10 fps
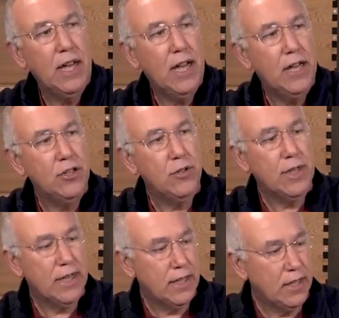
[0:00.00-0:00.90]
and you
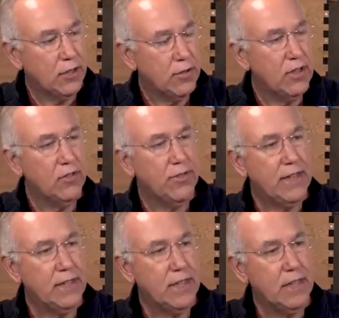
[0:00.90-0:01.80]
can increase
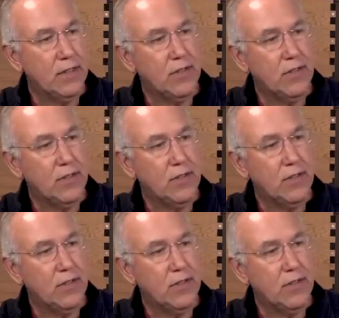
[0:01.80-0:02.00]
venting.